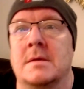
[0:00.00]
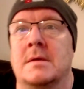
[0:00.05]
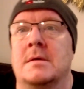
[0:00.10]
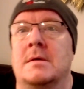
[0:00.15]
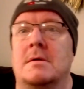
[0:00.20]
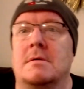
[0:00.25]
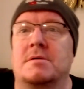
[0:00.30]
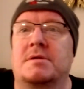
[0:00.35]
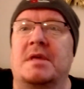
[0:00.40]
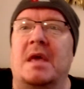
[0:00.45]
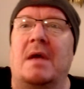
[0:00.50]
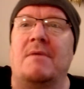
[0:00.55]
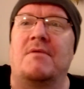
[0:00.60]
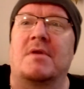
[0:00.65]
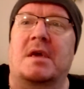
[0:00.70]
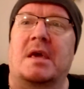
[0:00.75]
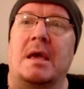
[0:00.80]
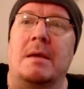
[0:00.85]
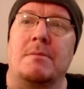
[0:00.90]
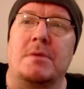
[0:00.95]
It'll save
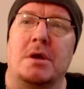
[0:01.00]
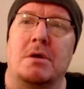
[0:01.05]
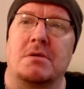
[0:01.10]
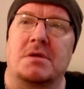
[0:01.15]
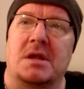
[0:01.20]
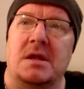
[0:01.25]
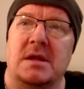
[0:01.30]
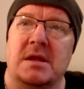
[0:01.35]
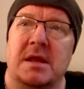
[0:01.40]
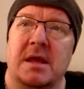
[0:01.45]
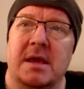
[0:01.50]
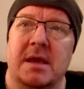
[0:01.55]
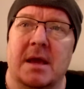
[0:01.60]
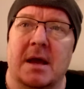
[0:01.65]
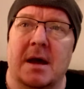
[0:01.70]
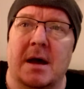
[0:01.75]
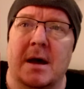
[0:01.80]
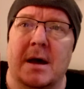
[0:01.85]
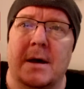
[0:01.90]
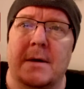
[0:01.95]
you keep using
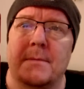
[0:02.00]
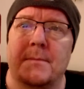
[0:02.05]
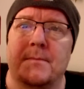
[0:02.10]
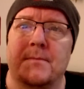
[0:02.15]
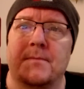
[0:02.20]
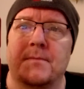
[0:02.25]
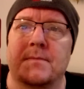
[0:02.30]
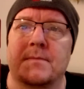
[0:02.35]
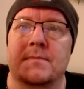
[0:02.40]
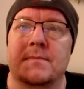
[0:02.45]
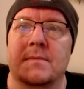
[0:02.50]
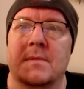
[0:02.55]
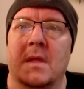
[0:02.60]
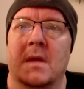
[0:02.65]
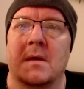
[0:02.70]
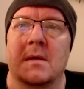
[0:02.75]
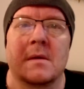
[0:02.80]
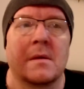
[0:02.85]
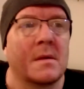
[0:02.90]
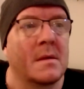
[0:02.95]
the
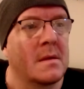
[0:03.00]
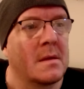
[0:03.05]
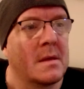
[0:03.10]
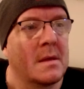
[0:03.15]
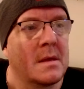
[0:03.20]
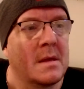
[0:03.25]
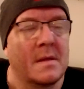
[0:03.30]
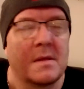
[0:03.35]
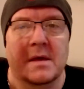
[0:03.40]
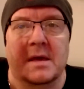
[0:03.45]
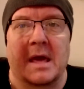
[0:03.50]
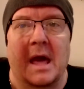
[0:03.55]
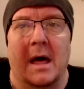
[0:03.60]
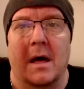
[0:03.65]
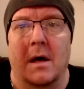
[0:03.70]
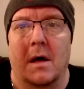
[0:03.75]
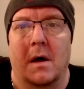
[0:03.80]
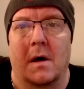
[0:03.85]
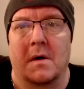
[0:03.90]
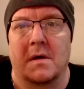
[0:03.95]

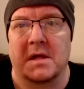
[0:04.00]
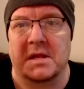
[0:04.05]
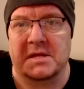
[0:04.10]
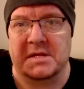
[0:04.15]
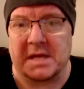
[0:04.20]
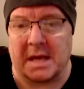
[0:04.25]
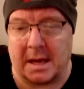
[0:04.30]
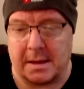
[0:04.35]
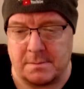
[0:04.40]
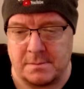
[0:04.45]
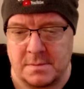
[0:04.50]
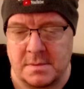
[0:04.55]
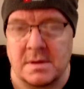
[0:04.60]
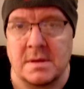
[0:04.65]
kettle all the time.